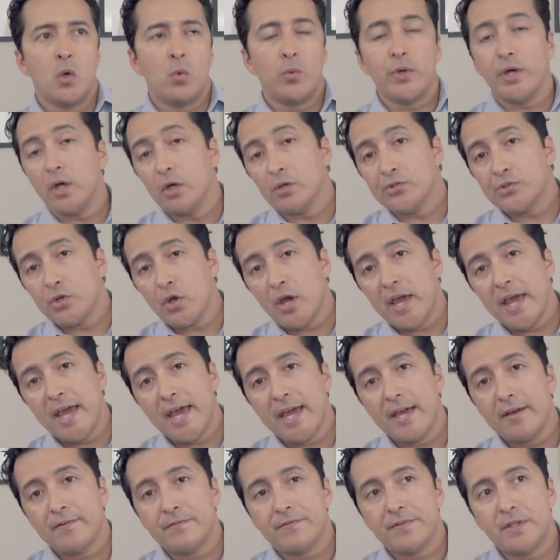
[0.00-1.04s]
we also
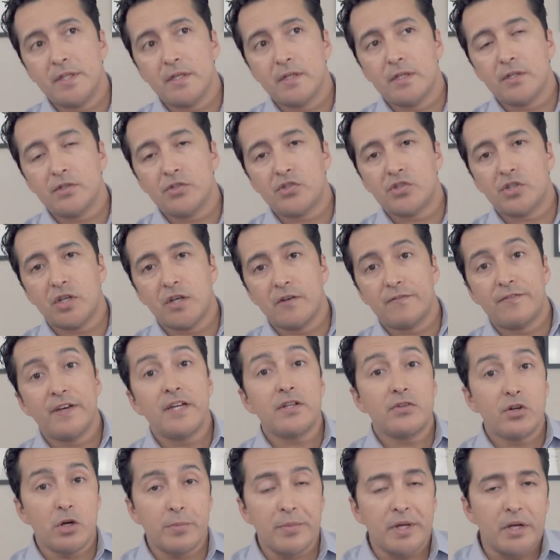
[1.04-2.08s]
have this
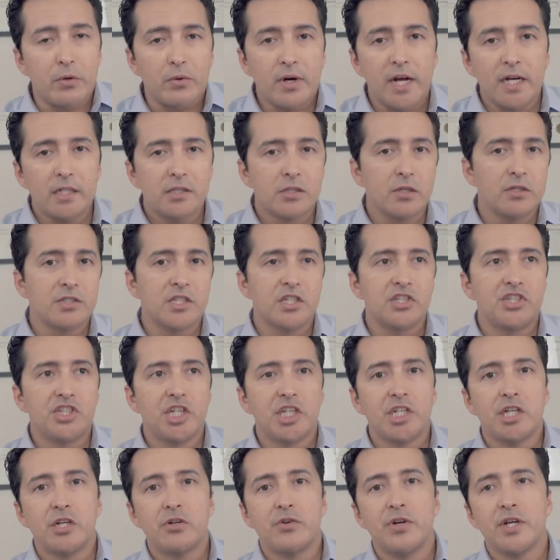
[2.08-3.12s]
phentermine, right? So it's a
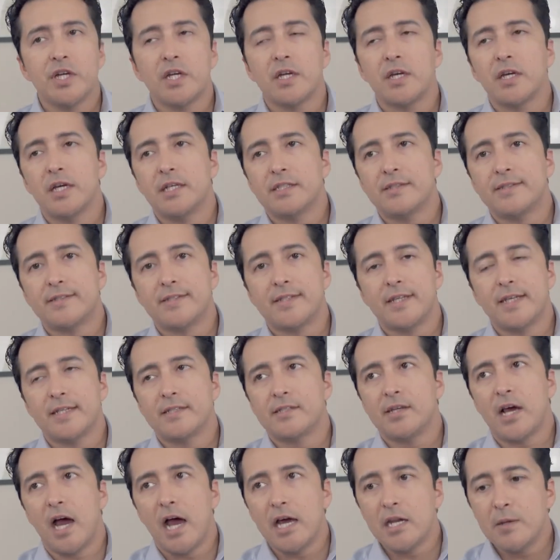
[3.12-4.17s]
generic, it's
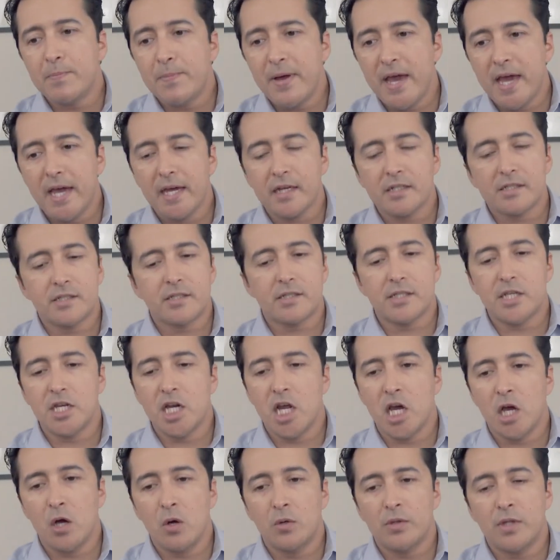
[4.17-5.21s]

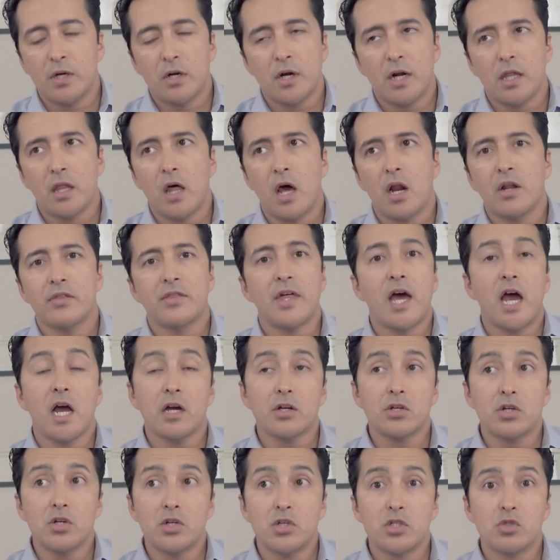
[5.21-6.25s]
Adipex. There are a lot of
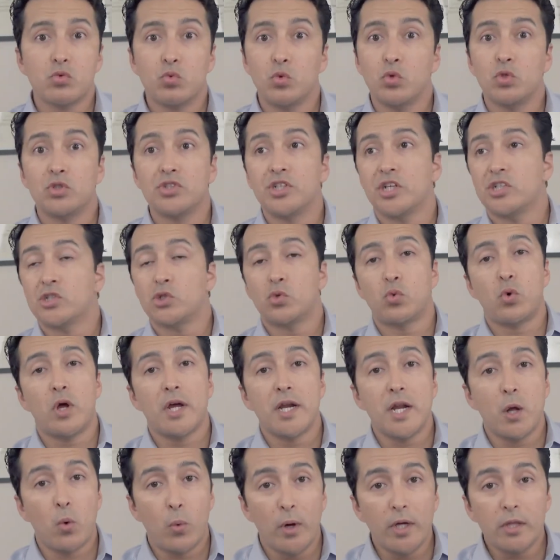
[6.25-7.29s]
doctors who will just
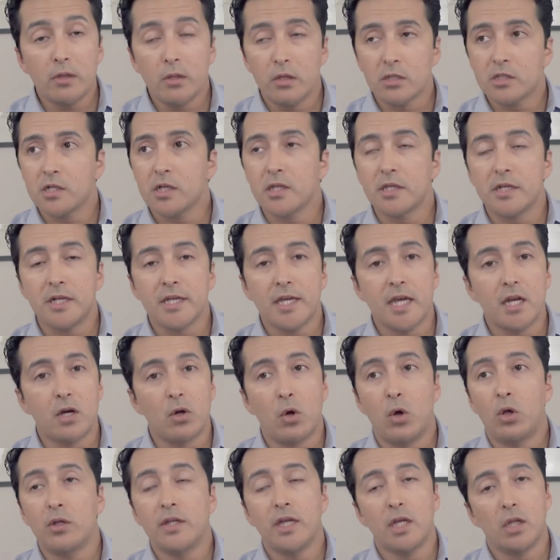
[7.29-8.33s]
run a weight loss clinic, and
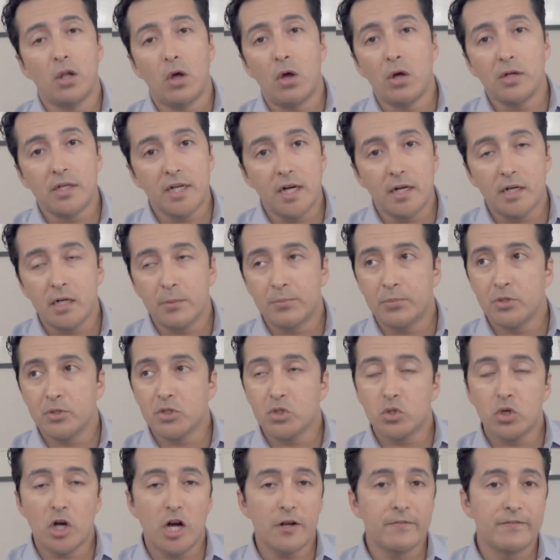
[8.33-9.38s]
all day long they're going to
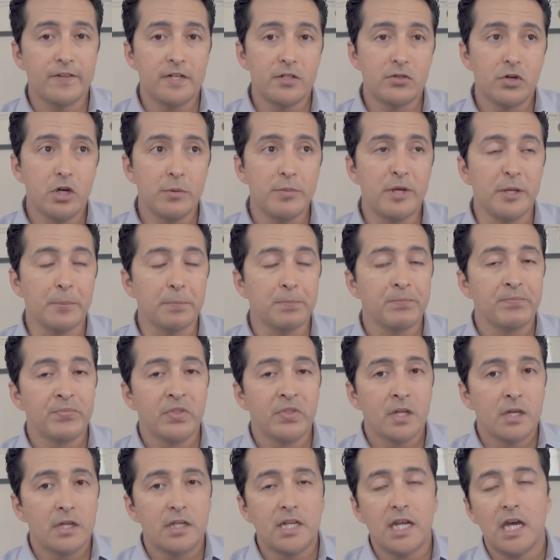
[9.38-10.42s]
prescribe phentermine.
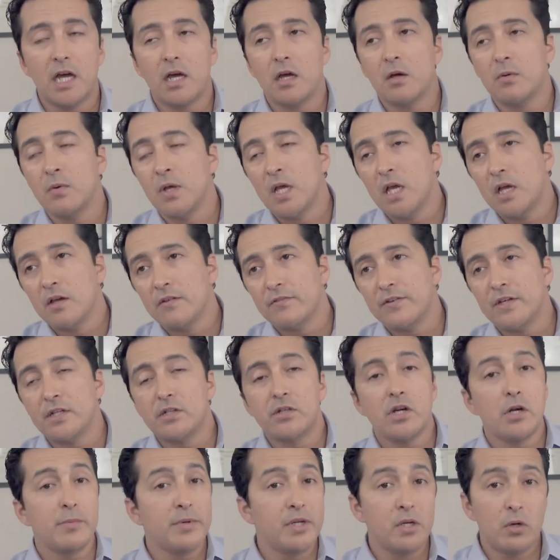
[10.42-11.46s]
Now,
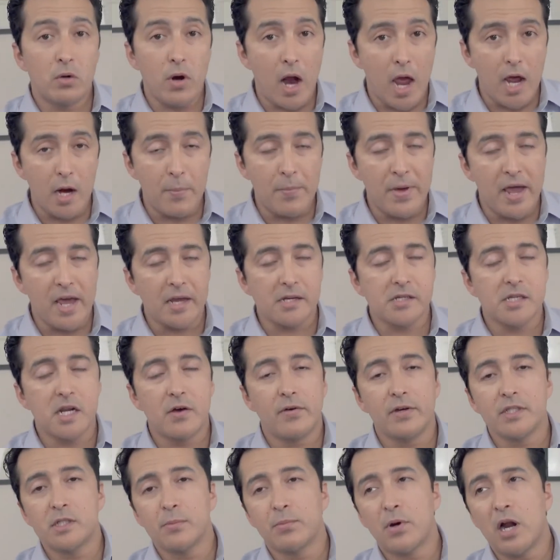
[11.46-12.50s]
phentermine or Adipex. Now,
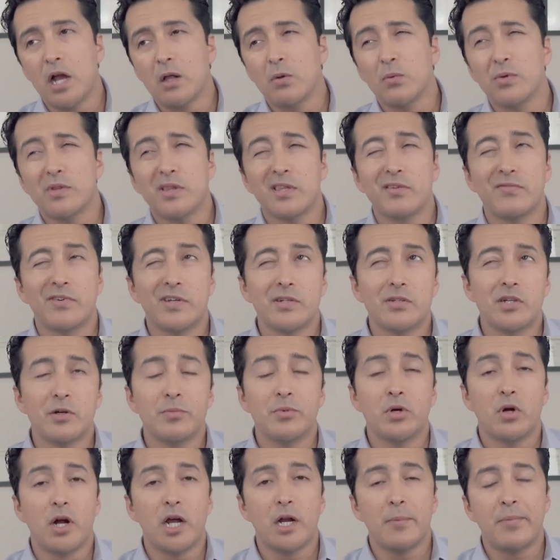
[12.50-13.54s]
what's the problem with the
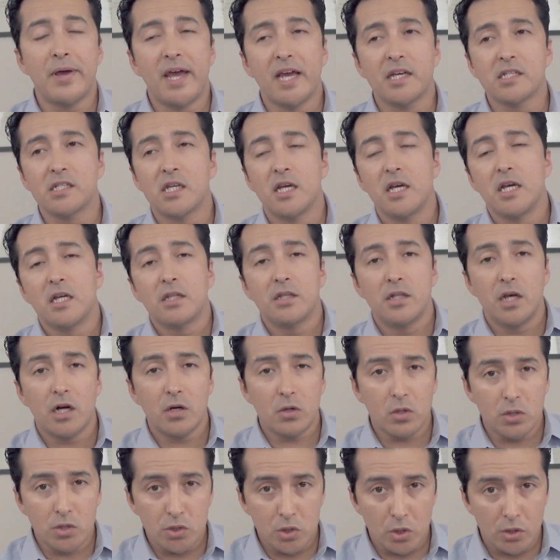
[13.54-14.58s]
phentermine or Adipex? They're
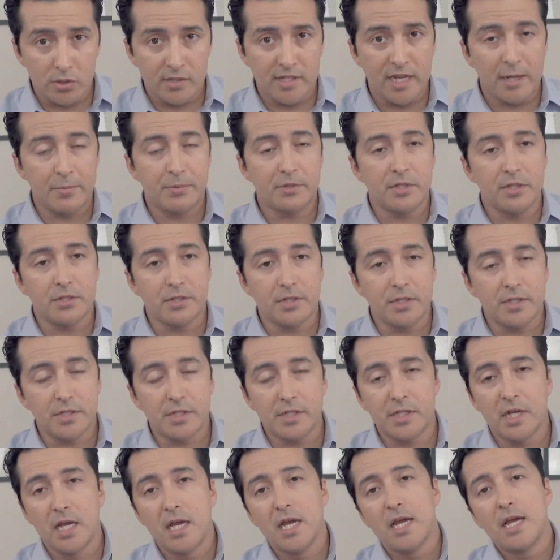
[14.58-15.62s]
controlled
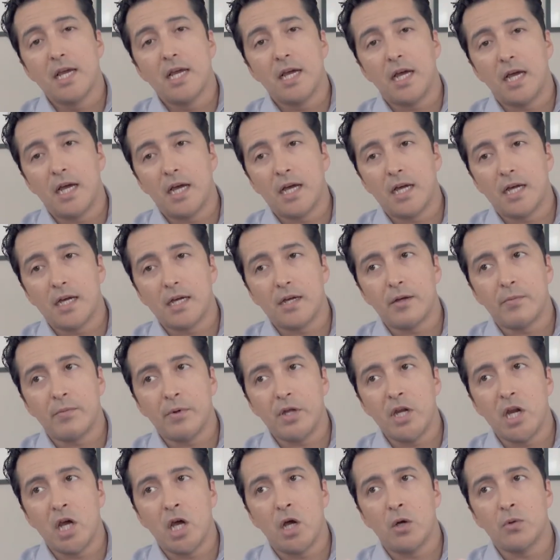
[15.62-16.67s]
substances. You
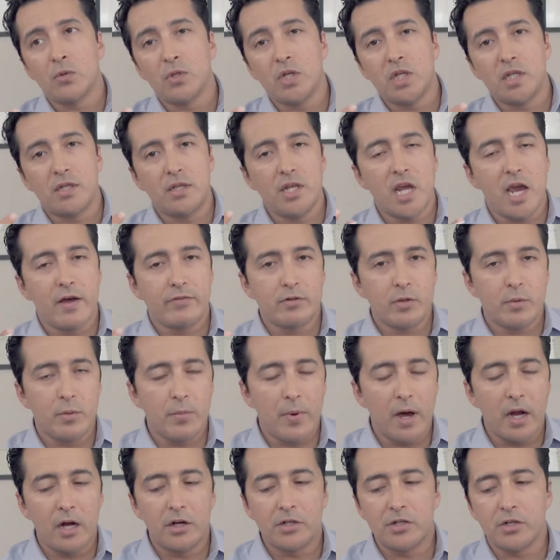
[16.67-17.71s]
have to be
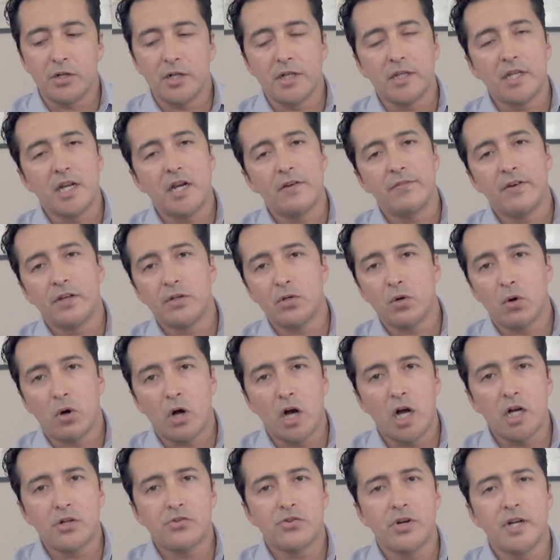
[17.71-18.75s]
monitored. It can affect your
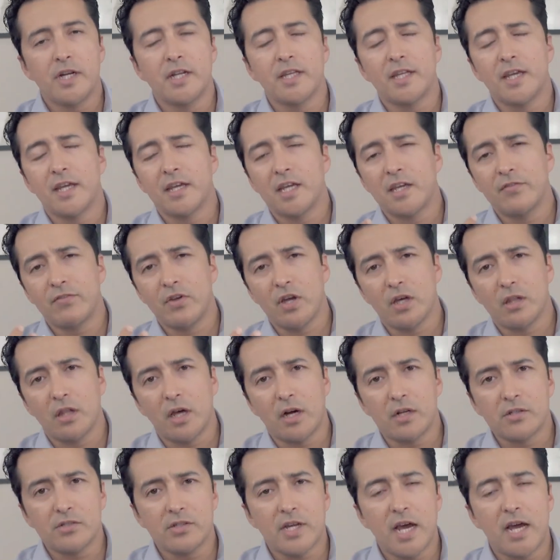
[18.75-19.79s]
heart rate. It can give you a
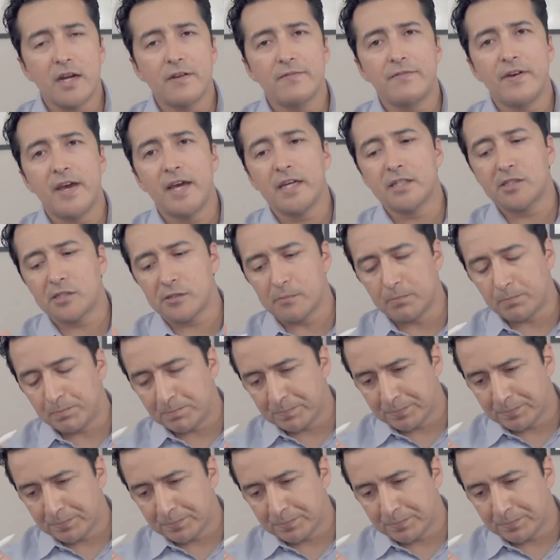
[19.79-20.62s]
lot of side effects.